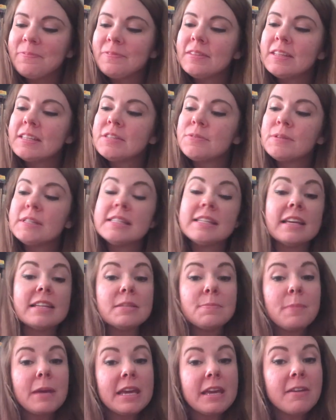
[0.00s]
This one says
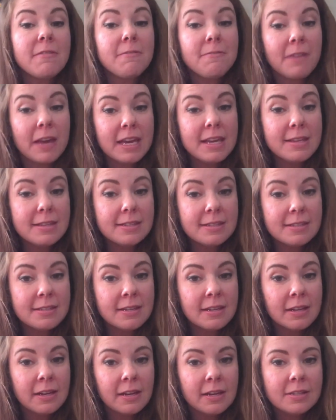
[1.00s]
make a face.
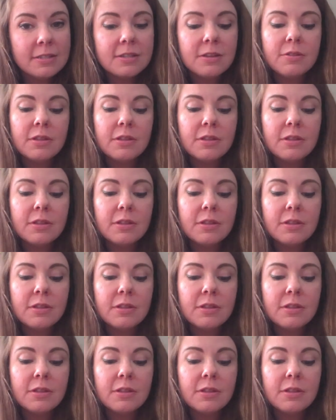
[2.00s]
So